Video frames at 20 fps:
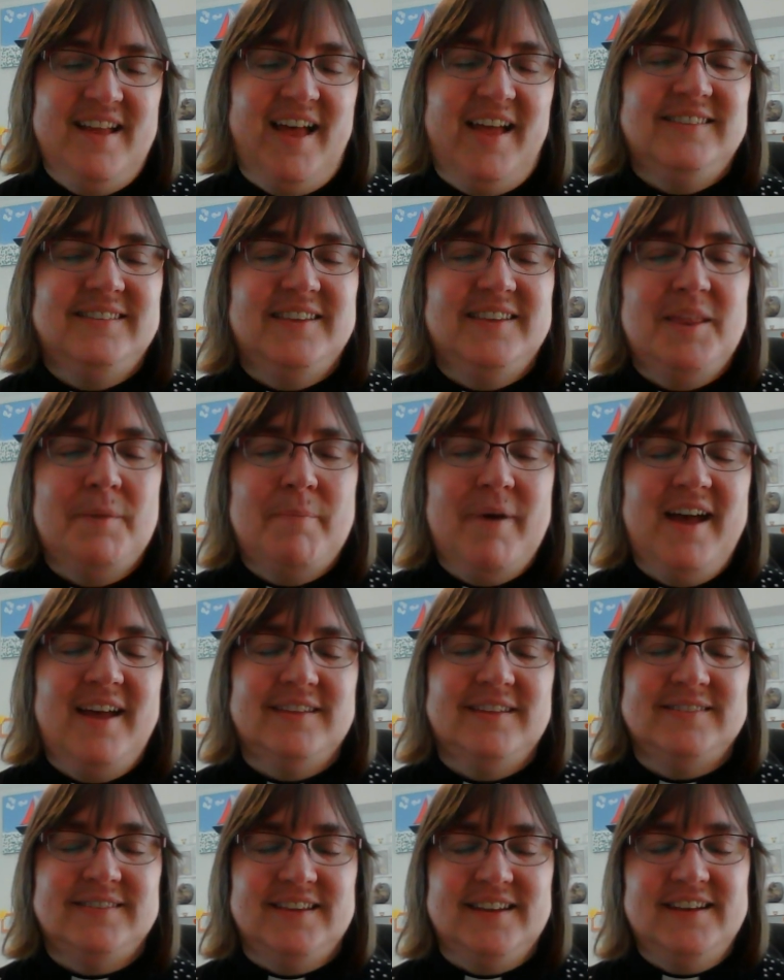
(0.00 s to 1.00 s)
And so the
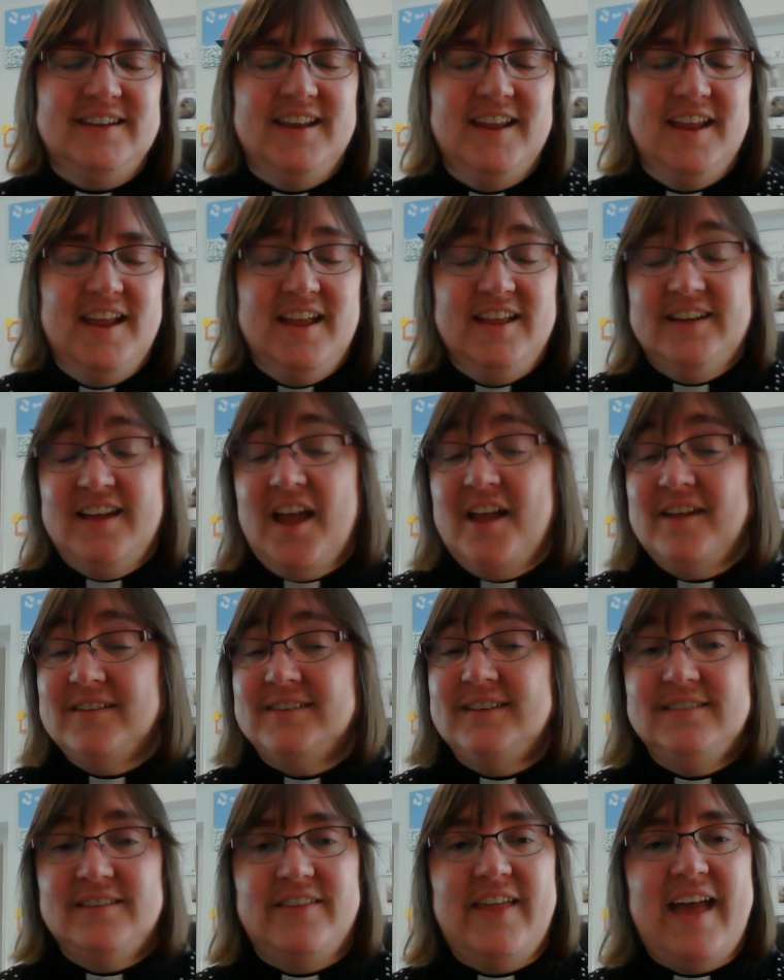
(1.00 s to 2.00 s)
person goes
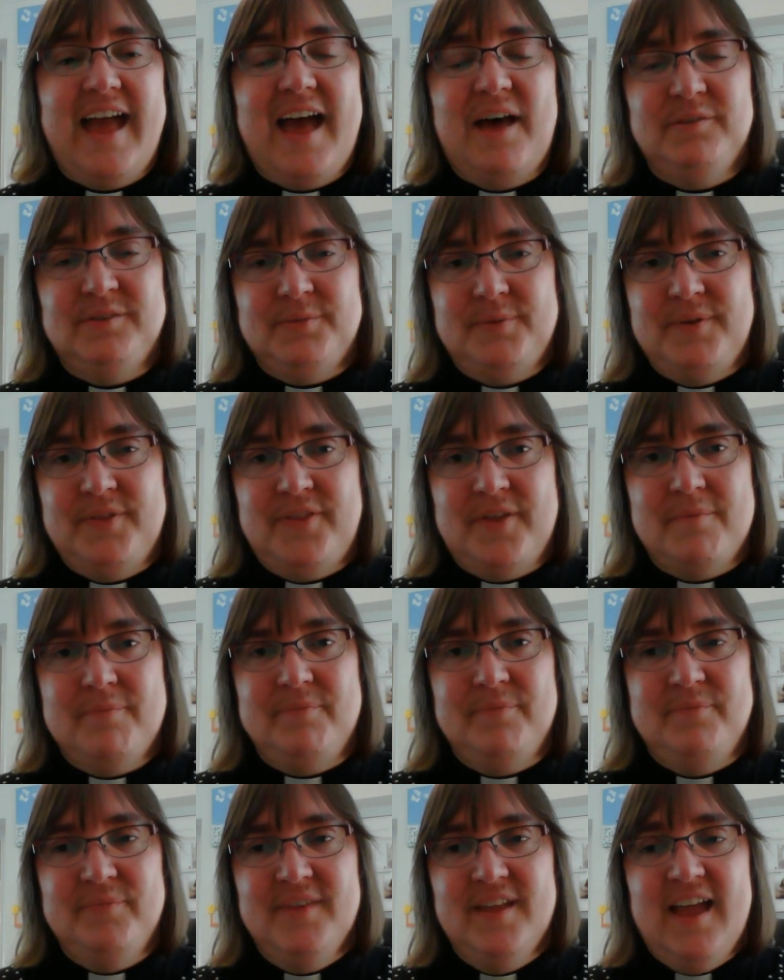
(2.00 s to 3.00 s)
into the house with
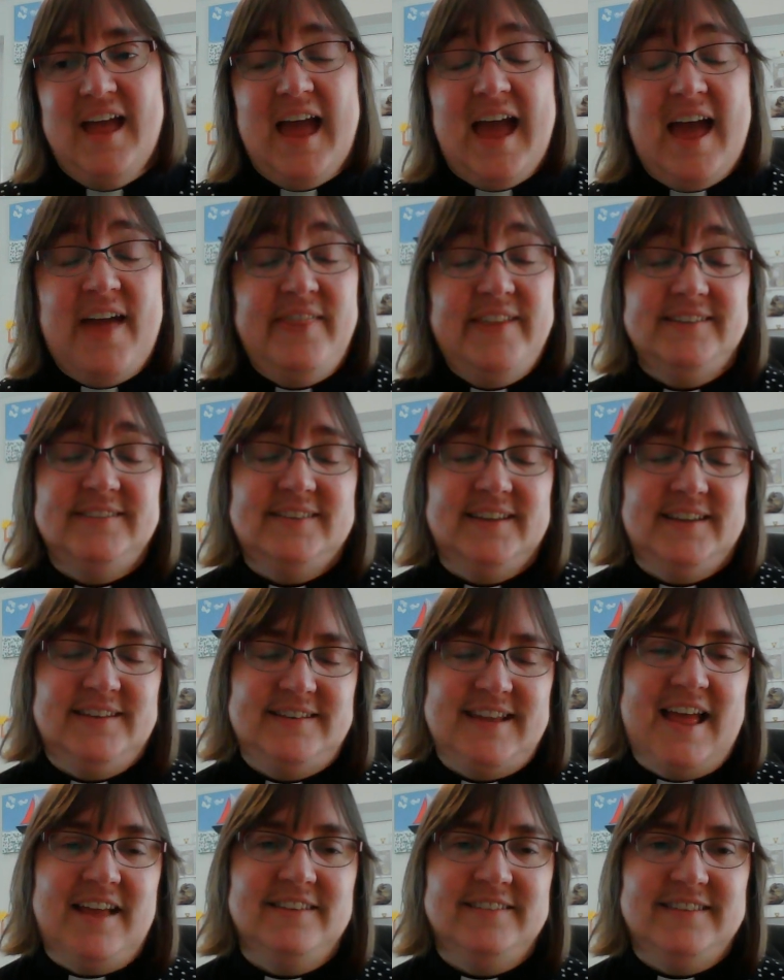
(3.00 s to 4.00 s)
them and they sit
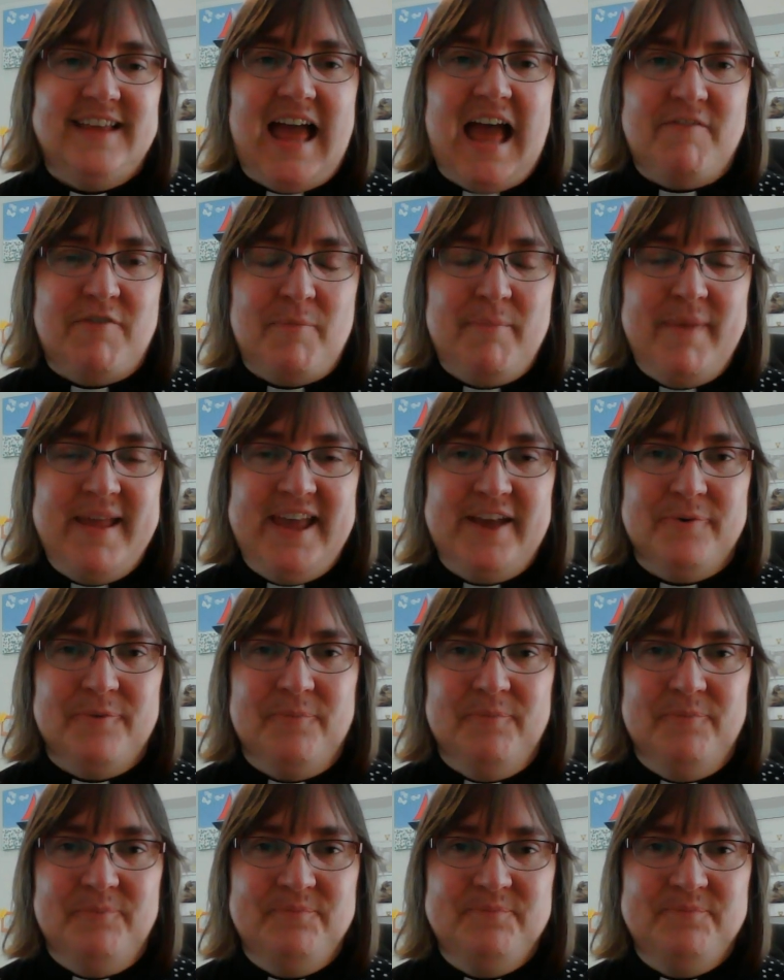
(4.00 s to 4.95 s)
down to have a meal.